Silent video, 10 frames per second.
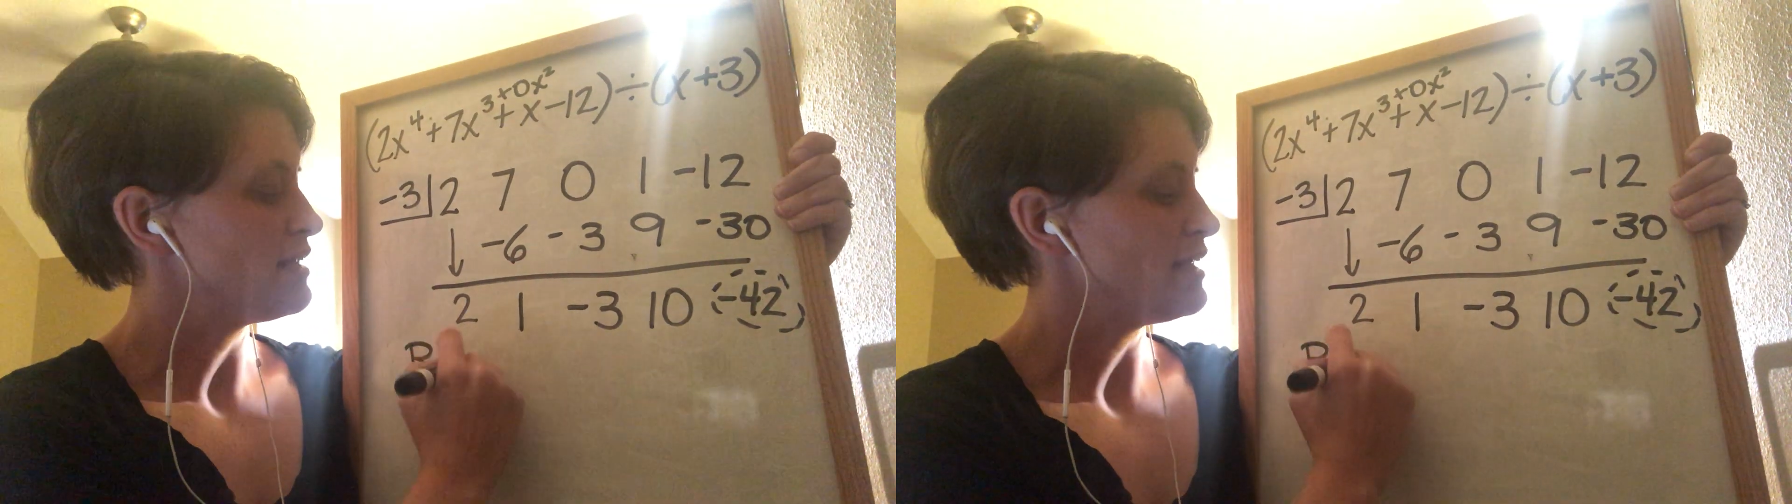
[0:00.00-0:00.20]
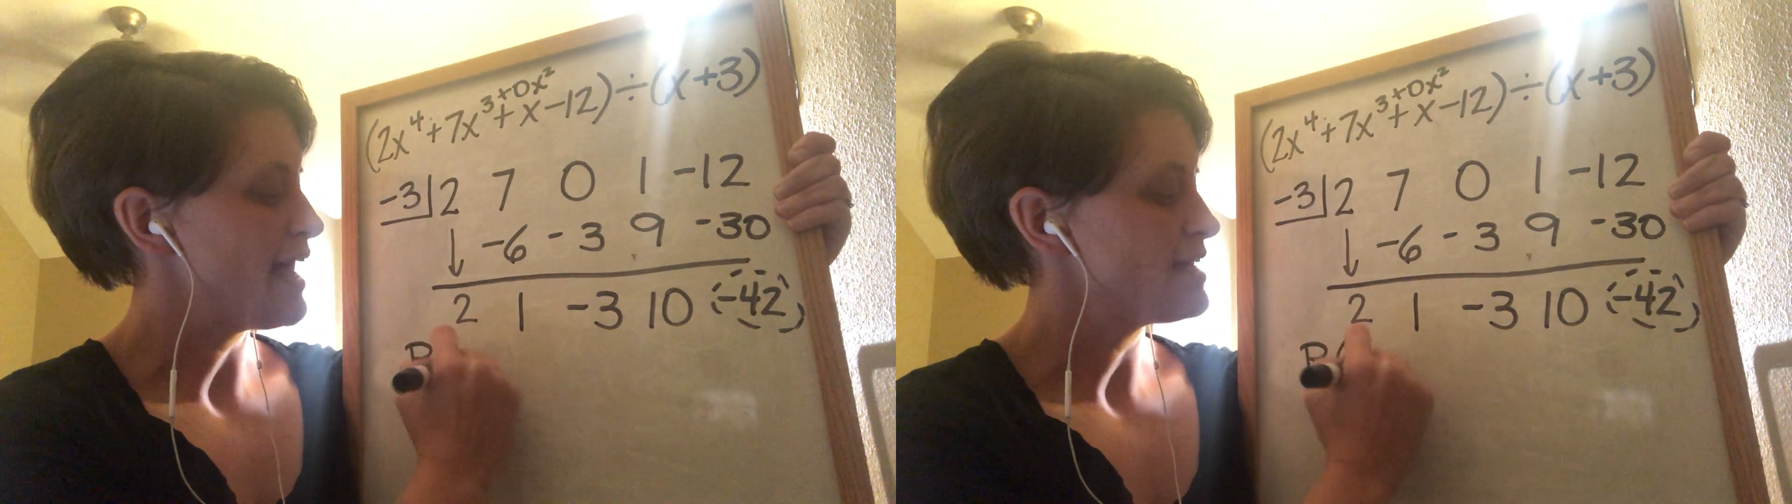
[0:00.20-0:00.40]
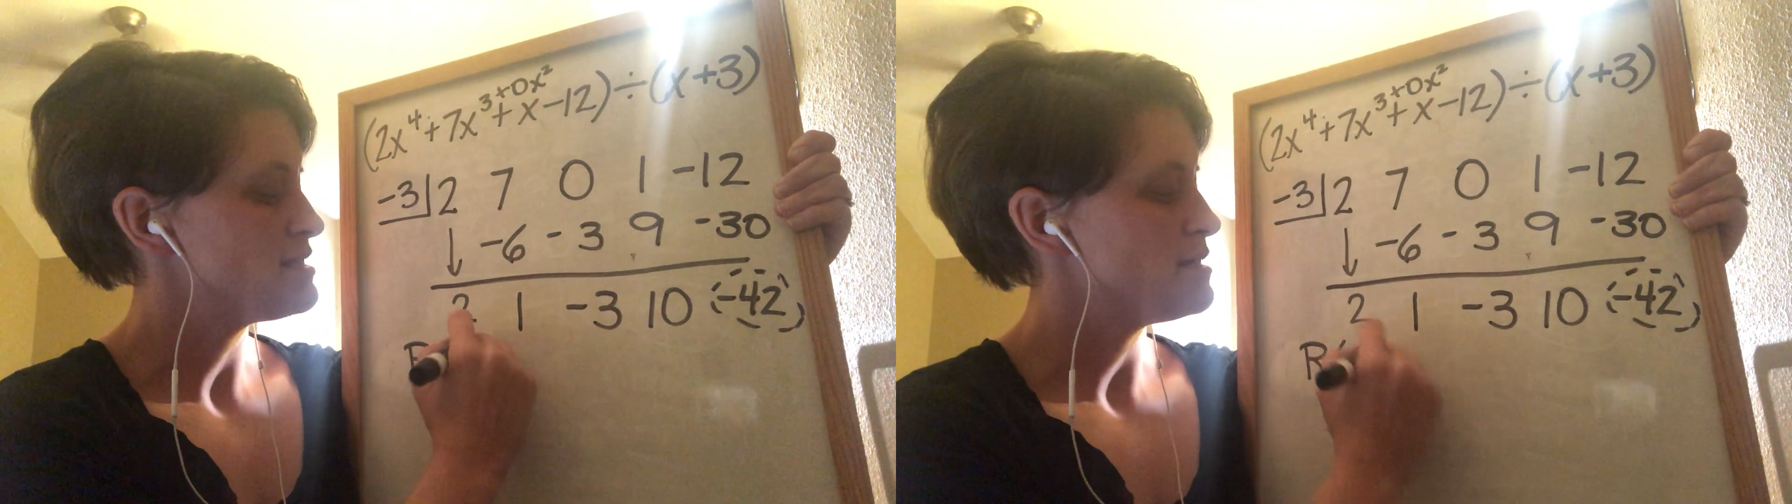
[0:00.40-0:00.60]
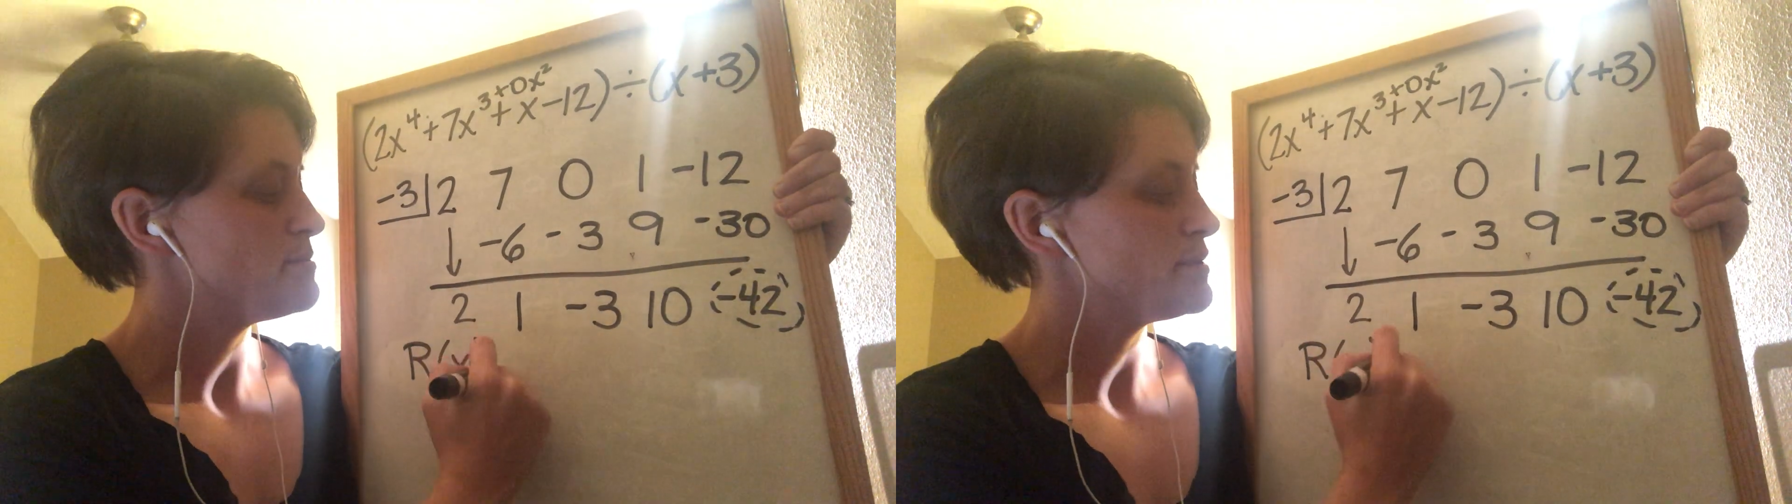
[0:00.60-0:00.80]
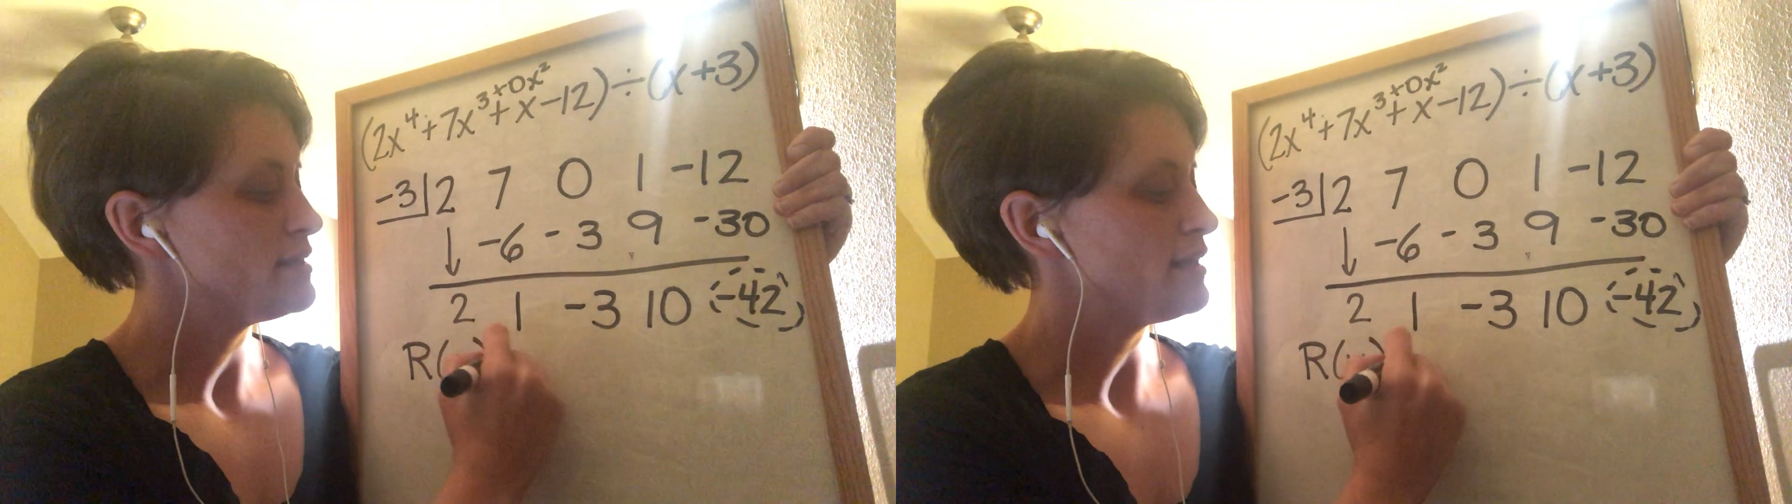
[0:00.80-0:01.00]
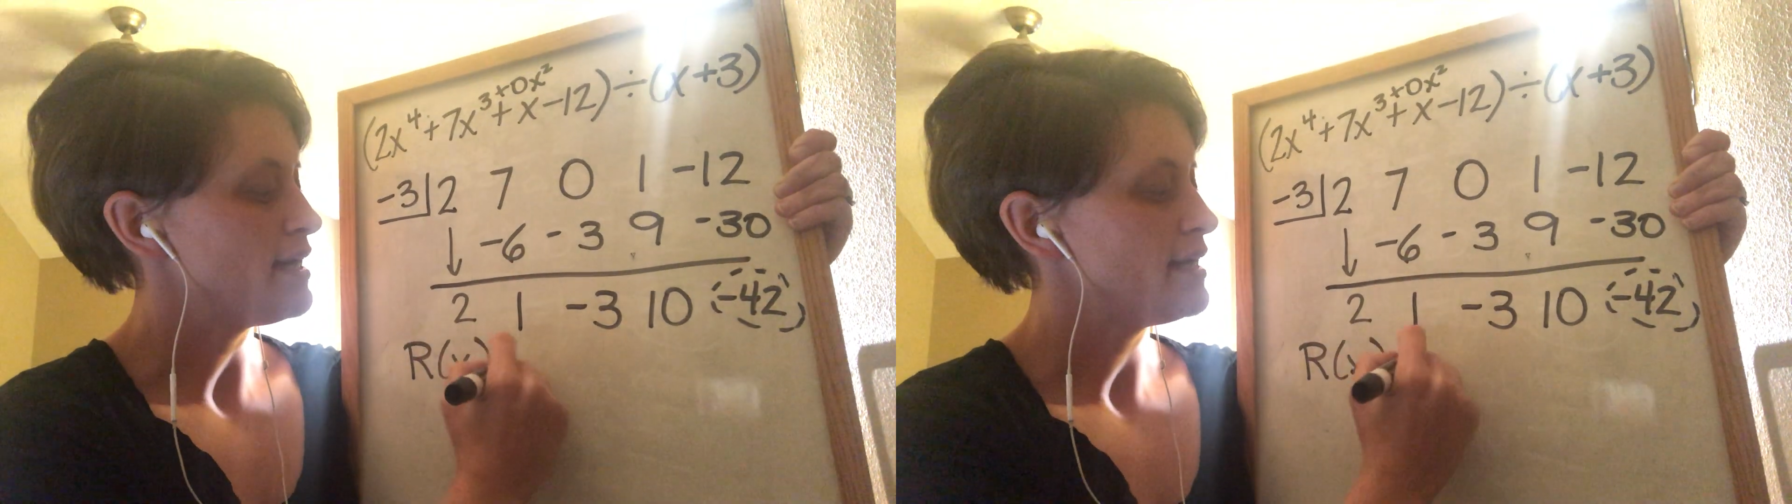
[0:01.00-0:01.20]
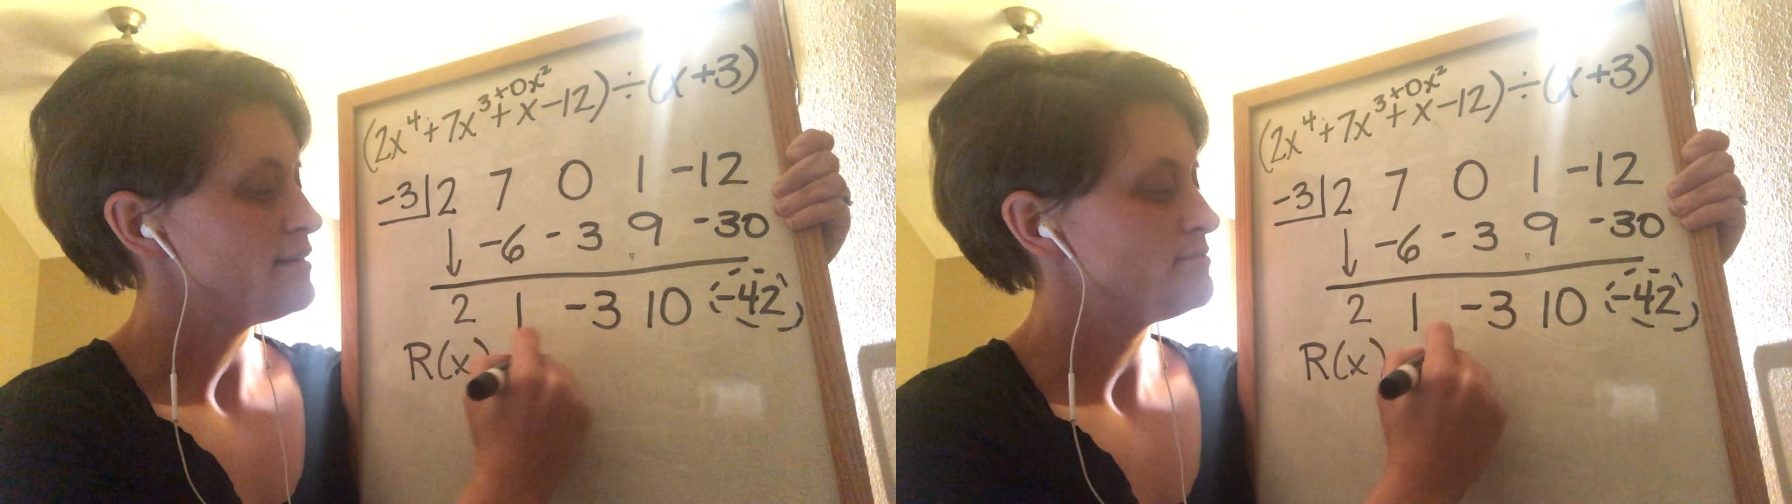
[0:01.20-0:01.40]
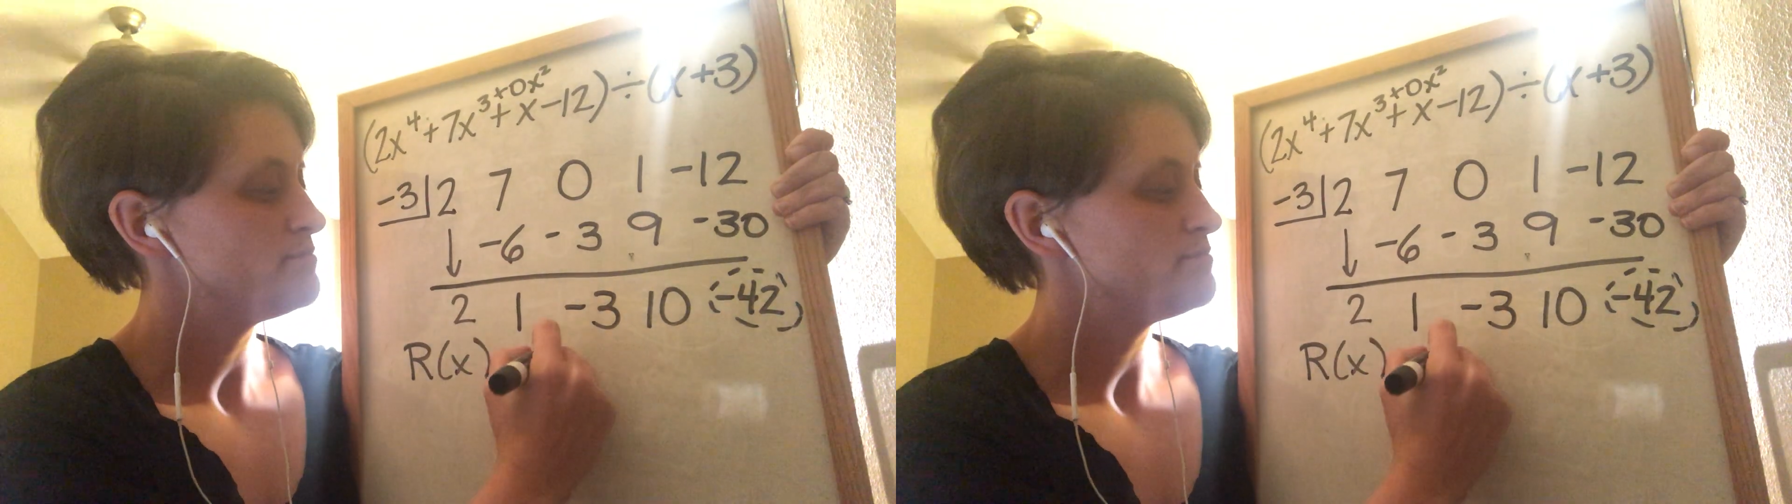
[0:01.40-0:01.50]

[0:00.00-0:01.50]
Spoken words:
last number in line.